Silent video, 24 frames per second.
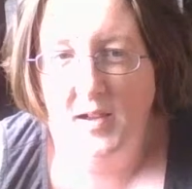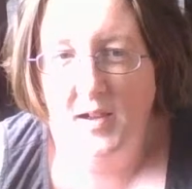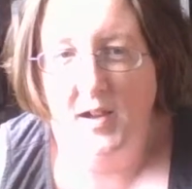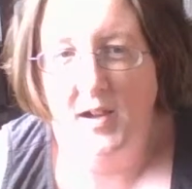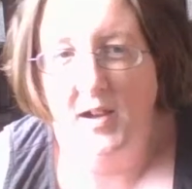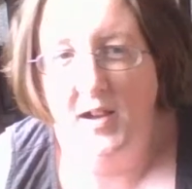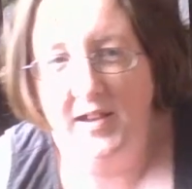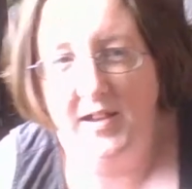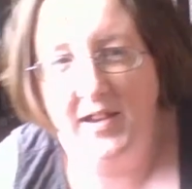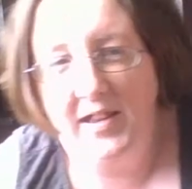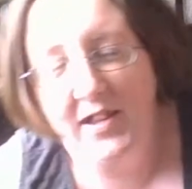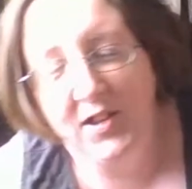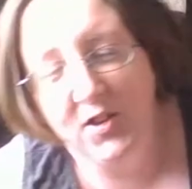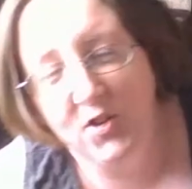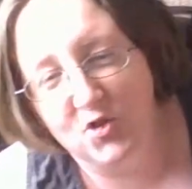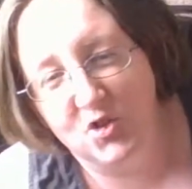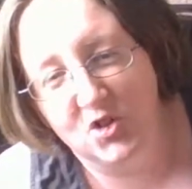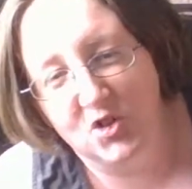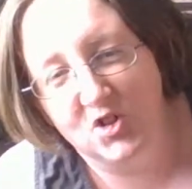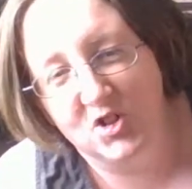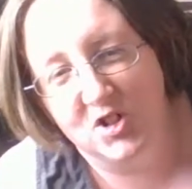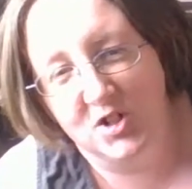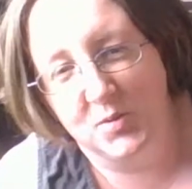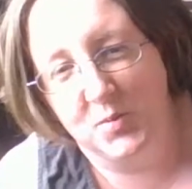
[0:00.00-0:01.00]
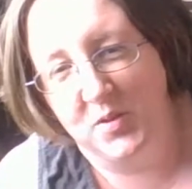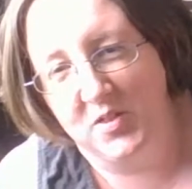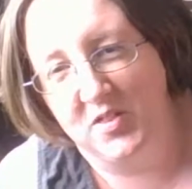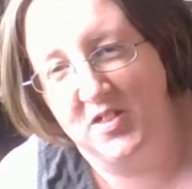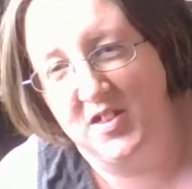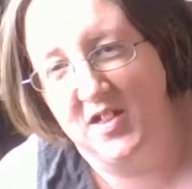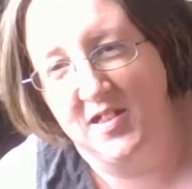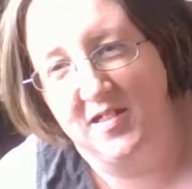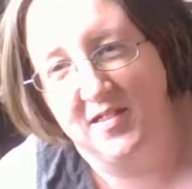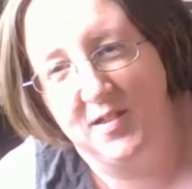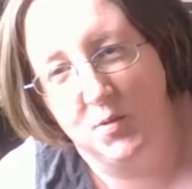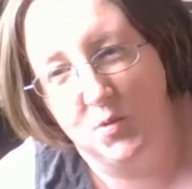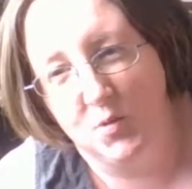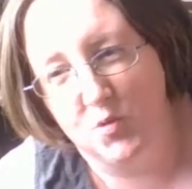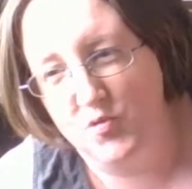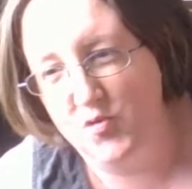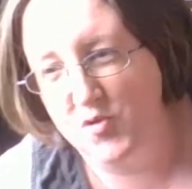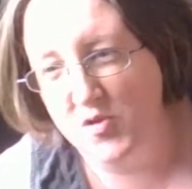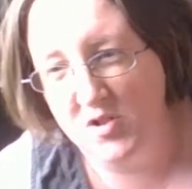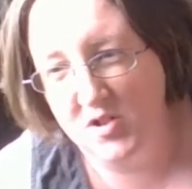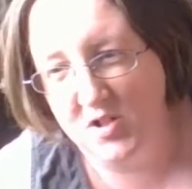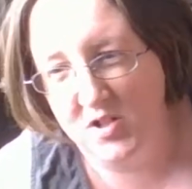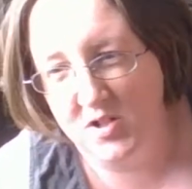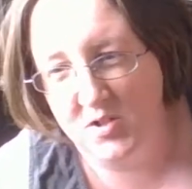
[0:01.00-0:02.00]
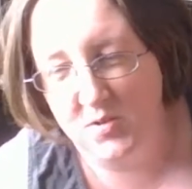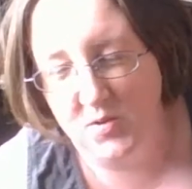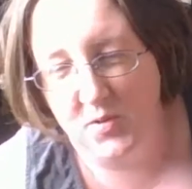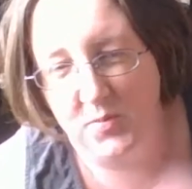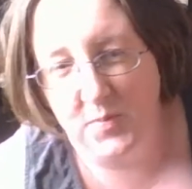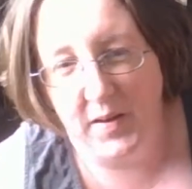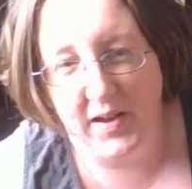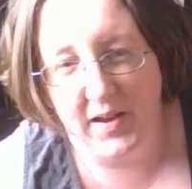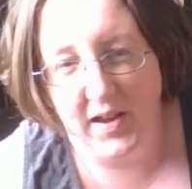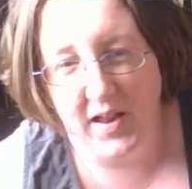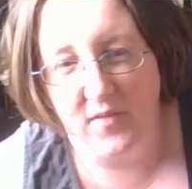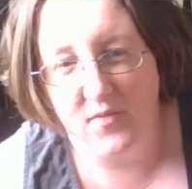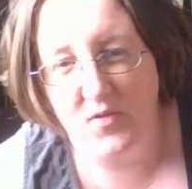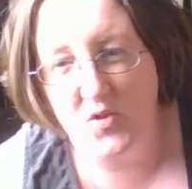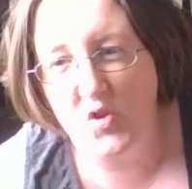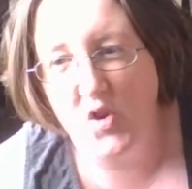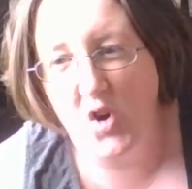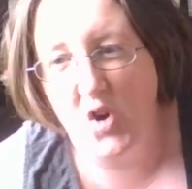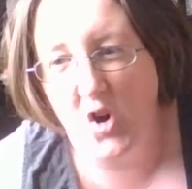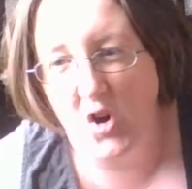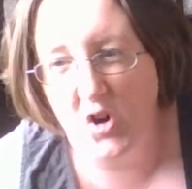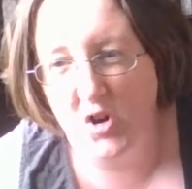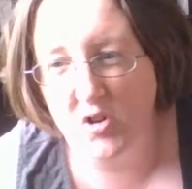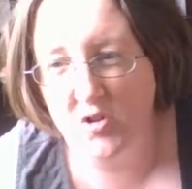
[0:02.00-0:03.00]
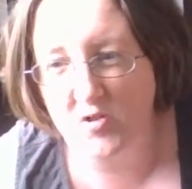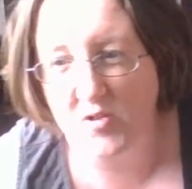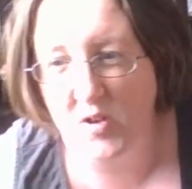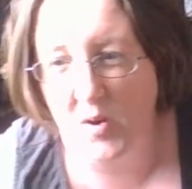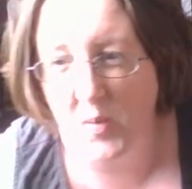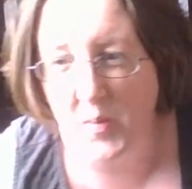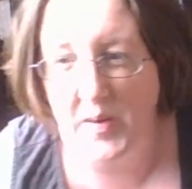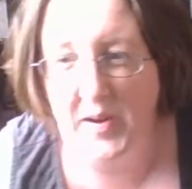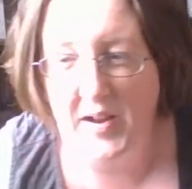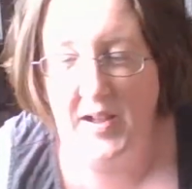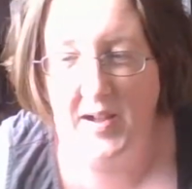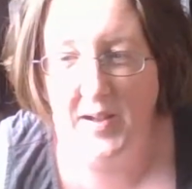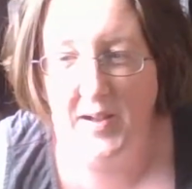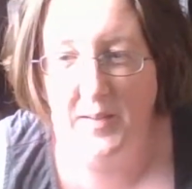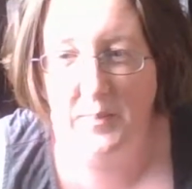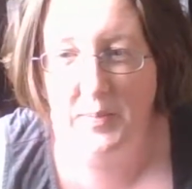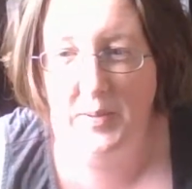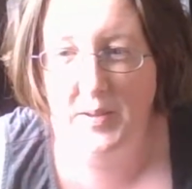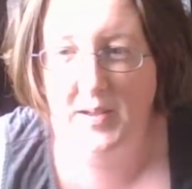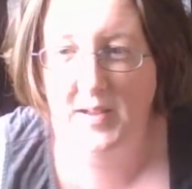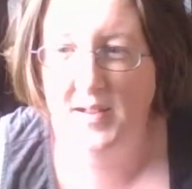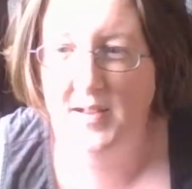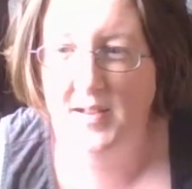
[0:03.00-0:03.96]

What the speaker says: And he's real good with kids. He was real good with my nephew Carter growing up.